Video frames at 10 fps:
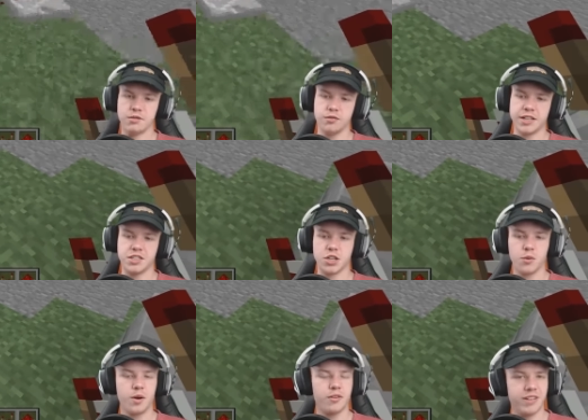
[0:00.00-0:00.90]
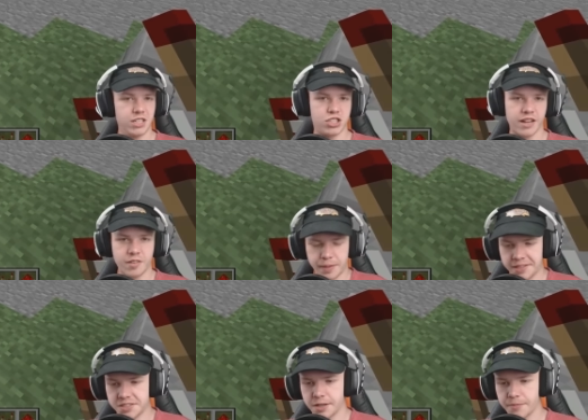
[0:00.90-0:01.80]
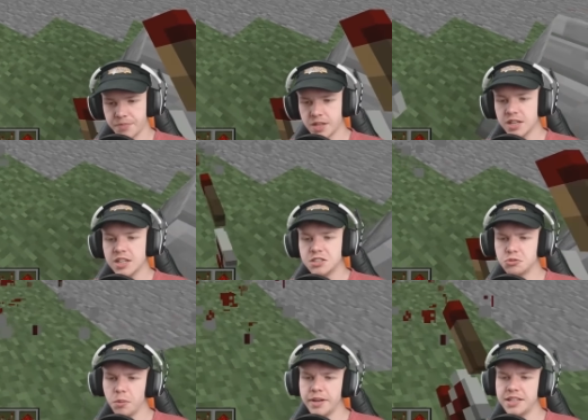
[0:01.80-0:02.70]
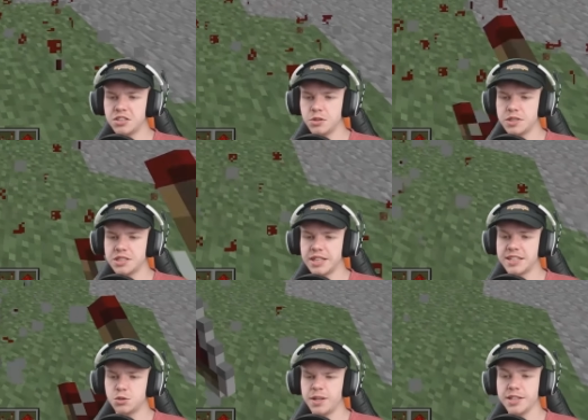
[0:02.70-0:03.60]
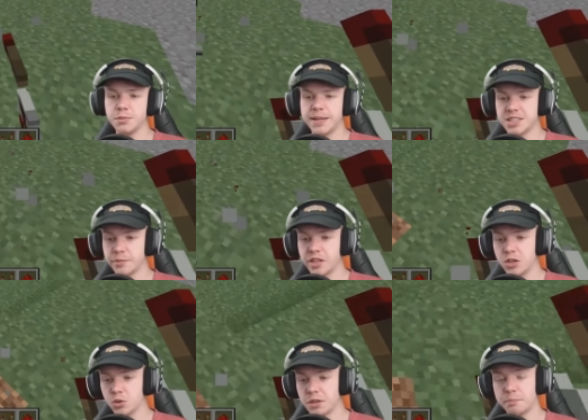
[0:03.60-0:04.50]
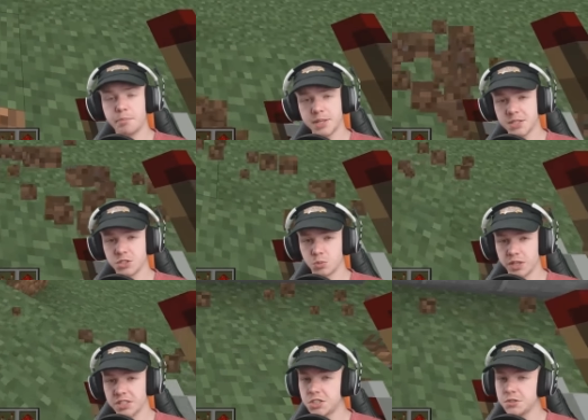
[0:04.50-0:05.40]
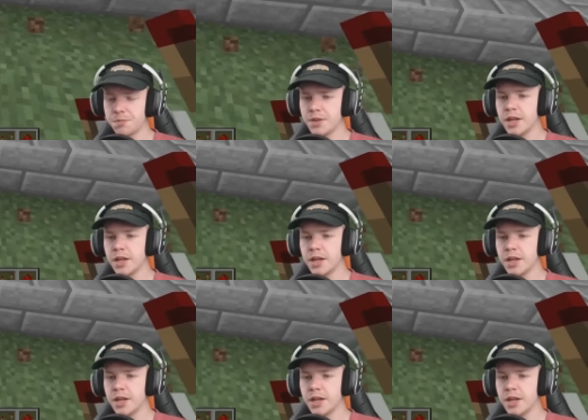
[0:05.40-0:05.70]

redstone won't reach that repeater. So what we need to do instead is we need to make something called a bud switch.